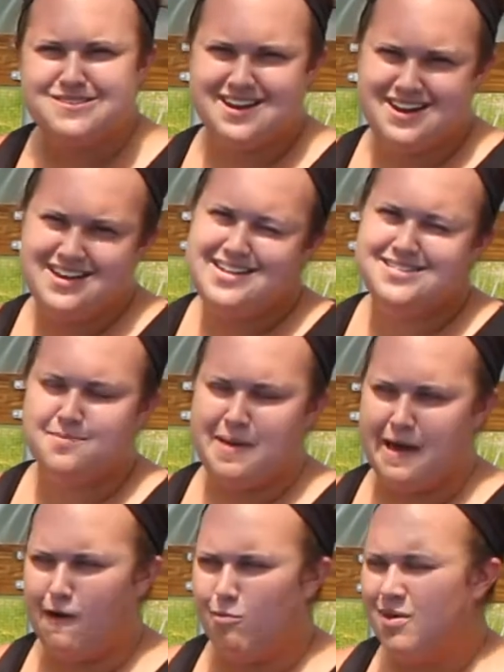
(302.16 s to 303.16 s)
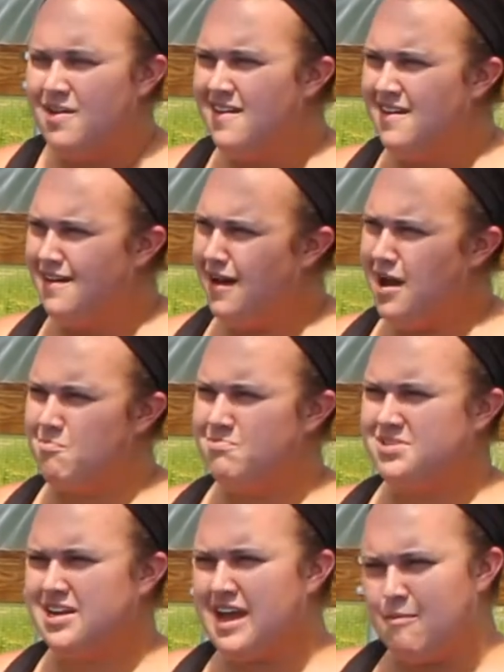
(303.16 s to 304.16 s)
going to need some help
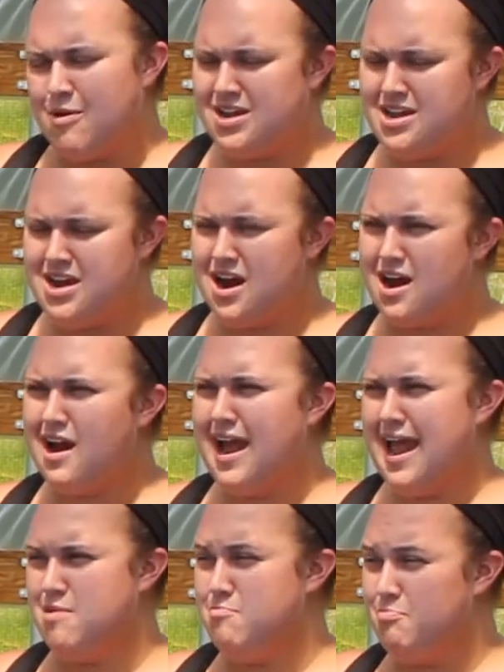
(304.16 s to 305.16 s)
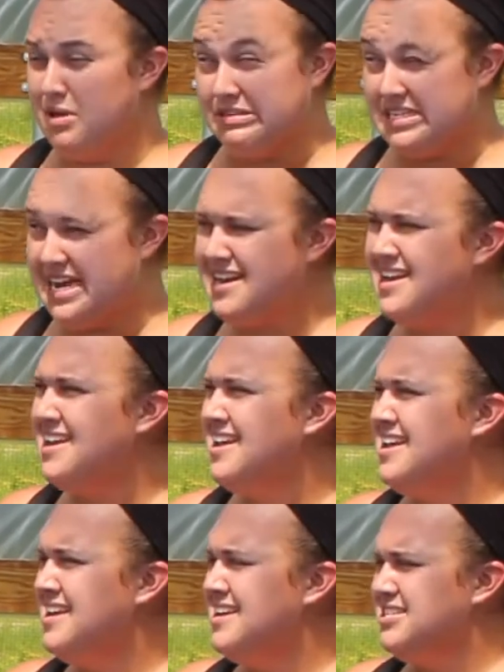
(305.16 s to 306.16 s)
to come out here and build it.
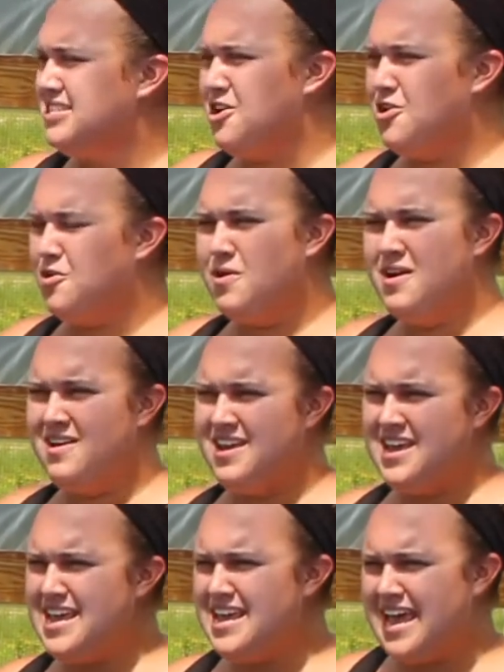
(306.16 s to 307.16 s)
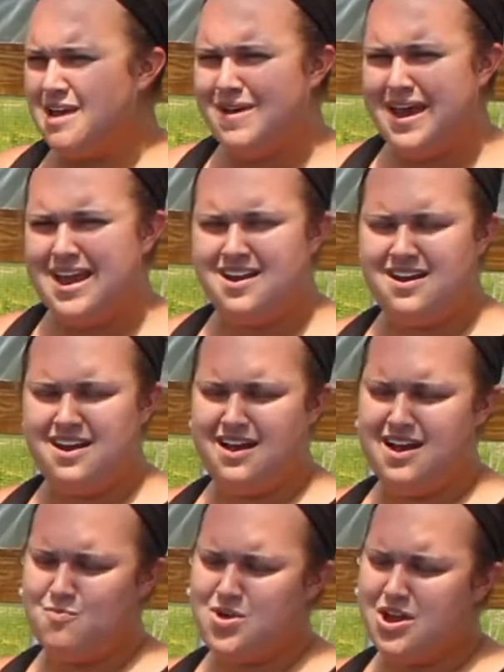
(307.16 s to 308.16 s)
So he came in.
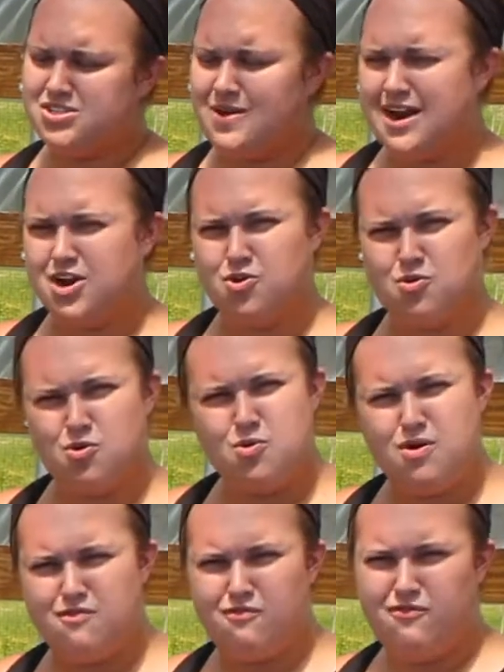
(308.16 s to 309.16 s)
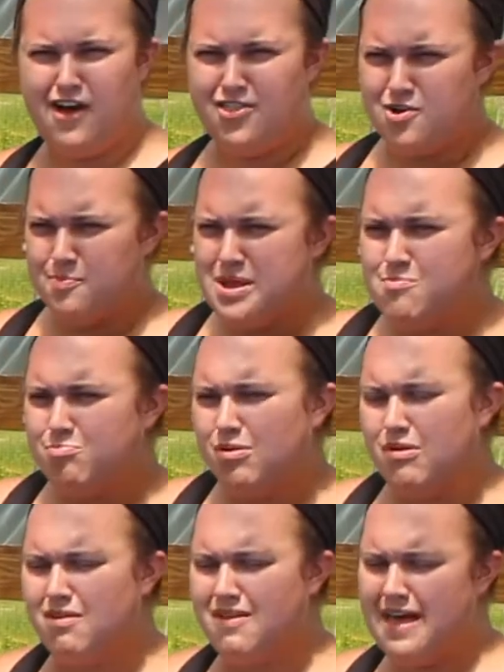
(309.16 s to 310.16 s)
We also had a crew of other
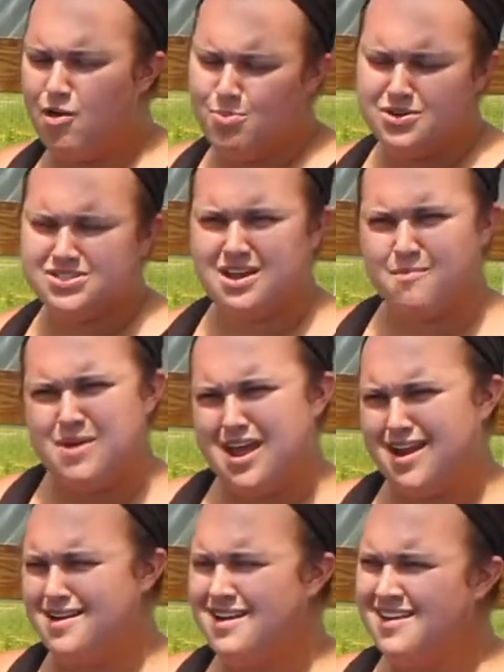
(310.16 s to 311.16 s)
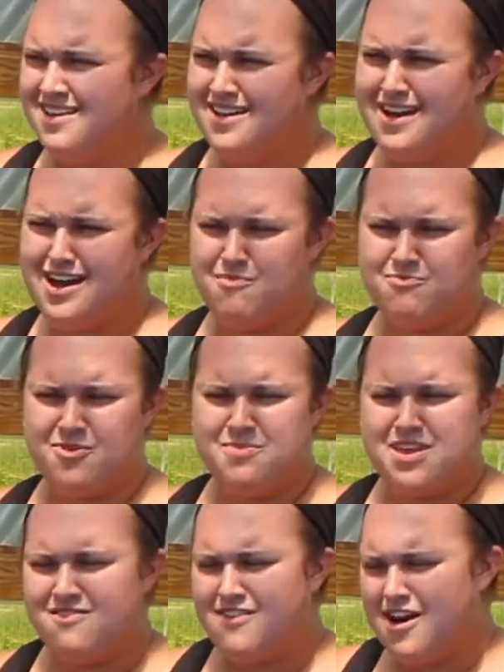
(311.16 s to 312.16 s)
people, helpers come in, from
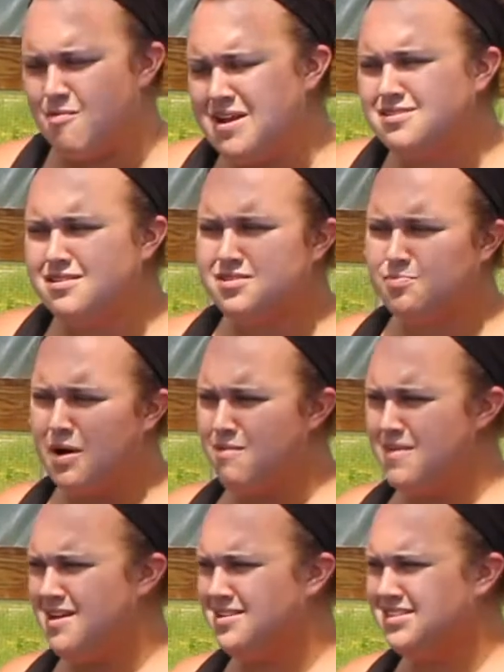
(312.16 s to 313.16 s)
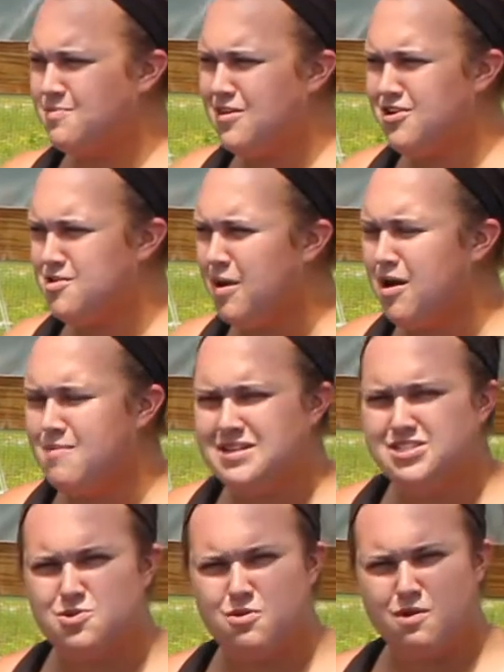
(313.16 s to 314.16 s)
the environmental department and some other
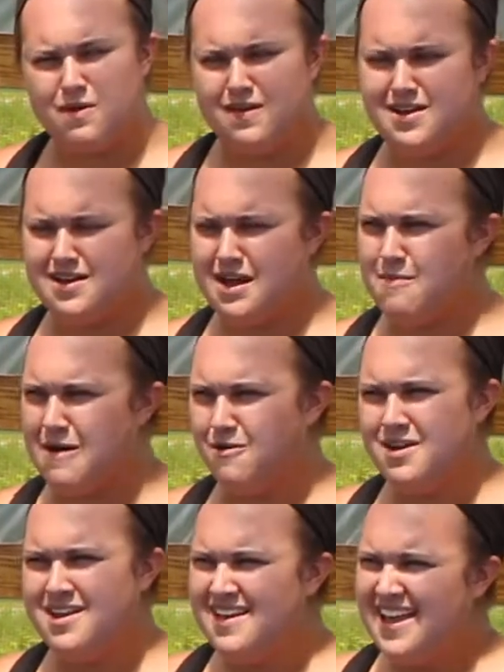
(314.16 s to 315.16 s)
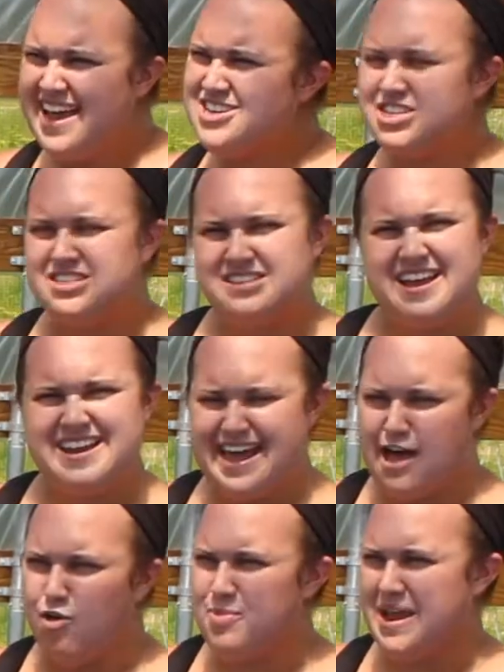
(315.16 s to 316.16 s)
departments who were willing to come out and just lend a
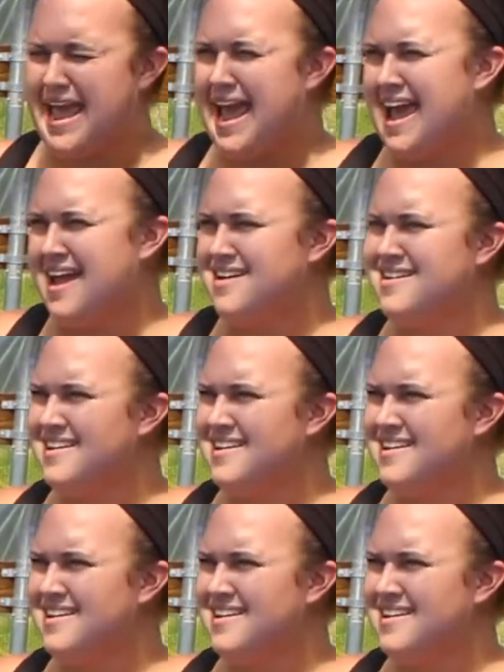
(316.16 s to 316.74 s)
helping hand